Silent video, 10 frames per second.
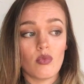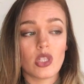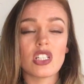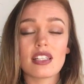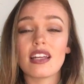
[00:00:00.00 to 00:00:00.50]

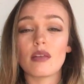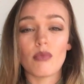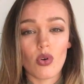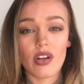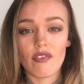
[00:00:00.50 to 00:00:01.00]
We just need
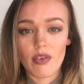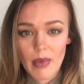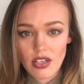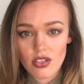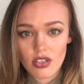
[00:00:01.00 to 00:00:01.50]
more
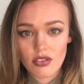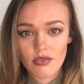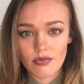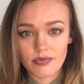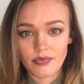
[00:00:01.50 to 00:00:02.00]
information.
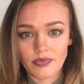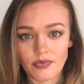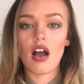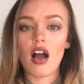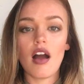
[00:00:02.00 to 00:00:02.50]

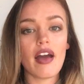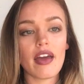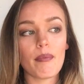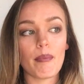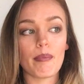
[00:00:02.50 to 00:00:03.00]
I